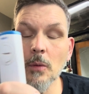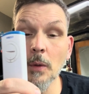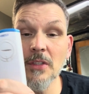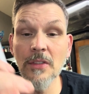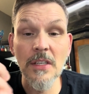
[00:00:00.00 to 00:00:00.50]

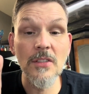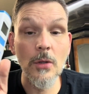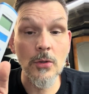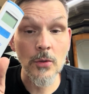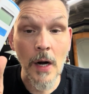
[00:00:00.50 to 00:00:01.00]
which this will
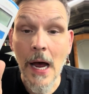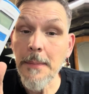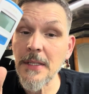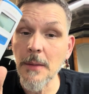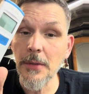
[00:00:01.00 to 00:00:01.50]
drop
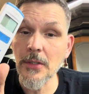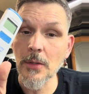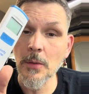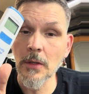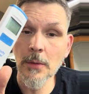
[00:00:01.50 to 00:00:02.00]
temperature
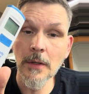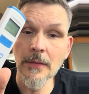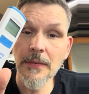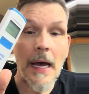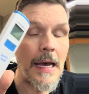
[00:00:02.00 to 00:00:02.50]
really, really
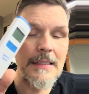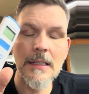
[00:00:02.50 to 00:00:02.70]
fast.